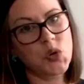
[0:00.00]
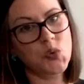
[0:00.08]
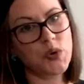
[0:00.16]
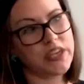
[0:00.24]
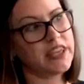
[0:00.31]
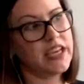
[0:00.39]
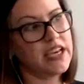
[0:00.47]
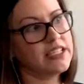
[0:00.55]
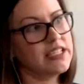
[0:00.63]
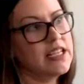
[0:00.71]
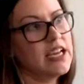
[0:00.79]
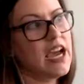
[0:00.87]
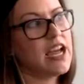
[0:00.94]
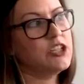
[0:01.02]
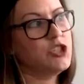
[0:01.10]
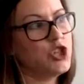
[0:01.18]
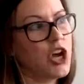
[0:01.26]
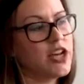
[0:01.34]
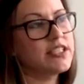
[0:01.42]
with it. I
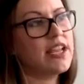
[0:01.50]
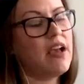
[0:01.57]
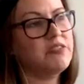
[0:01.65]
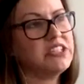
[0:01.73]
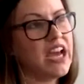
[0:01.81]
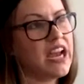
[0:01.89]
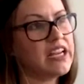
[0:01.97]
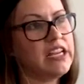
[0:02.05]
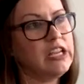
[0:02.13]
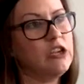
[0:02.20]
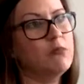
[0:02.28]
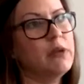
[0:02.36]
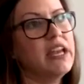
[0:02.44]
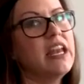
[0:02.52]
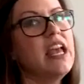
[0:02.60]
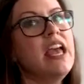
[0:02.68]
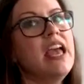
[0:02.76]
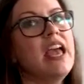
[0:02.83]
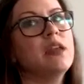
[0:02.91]
just have a tiny human,
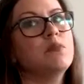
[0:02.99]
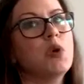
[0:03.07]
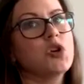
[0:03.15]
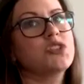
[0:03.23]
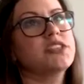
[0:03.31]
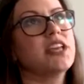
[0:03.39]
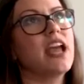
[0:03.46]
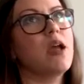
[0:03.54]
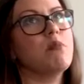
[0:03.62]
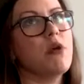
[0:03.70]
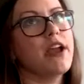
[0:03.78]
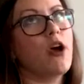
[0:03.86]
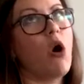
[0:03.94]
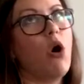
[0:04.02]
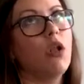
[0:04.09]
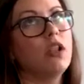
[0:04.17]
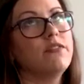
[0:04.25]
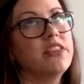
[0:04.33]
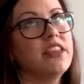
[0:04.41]
and personally I break
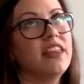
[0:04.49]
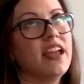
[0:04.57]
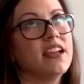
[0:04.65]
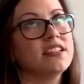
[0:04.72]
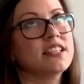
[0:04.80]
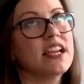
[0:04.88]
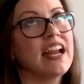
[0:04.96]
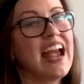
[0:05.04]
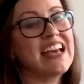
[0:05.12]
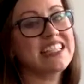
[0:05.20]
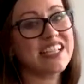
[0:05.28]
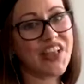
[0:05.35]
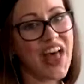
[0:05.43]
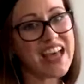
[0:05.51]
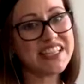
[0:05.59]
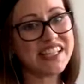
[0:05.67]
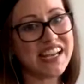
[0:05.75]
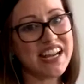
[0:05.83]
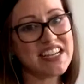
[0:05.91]
all of the things and it has
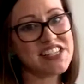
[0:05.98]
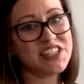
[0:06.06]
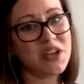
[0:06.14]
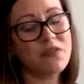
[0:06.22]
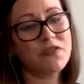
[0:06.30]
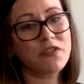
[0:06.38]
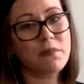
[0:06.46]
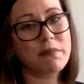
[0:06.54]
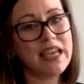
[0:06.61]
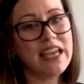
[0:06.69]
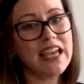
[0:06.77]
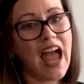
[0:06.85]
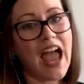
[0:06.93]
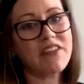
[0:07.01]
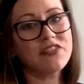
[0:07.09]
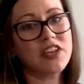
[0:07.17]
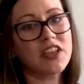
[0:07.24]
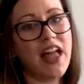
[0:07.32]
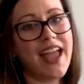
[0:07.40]
glass in it. So for me, I
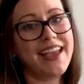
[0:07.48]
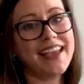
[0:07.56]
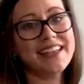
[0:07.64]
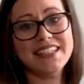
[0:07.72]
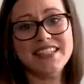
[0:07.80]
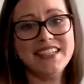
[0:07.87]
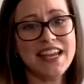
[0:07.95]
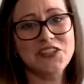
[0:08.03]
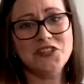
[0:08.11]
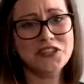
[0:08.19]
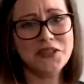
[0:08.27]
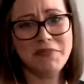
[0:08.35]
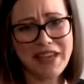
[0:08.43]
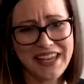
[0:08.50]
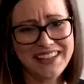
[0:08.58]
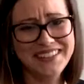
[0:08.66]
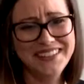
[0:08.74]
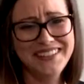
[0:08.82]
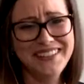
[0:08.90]
feel like it's a danger to me
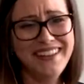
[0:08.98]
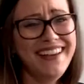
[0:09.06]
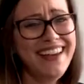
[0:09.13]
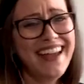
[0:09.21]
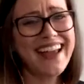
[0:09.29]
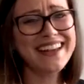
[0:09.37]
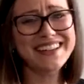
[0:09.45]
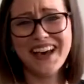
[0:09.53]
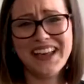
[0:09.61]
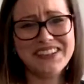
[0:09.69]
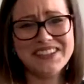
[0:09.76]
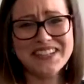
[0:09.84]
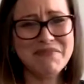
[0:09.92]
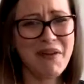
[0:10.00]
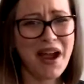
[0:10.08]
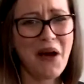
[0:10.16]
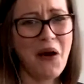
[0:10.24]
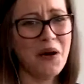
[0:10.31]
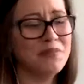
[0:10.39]
and to others in
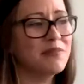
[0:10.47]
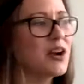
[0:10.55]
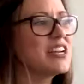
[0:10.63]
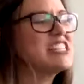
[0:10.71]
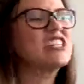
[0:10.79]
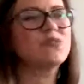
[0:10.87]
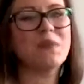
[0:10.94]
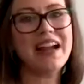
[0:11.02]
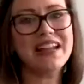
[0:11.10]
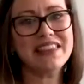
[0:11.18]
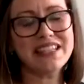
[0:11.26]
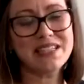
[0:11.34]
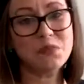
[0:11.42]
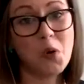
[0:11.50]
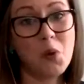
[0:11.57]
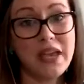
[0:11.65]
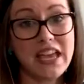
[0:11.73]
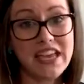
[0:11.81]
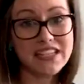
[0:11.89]
my home, just right at this
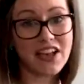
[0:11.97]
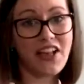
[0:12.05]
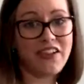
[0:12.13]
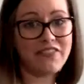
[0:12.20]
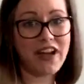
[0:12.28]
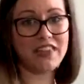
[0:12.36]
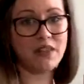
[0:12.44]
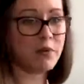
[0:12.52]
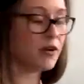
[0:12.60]
moment until I find the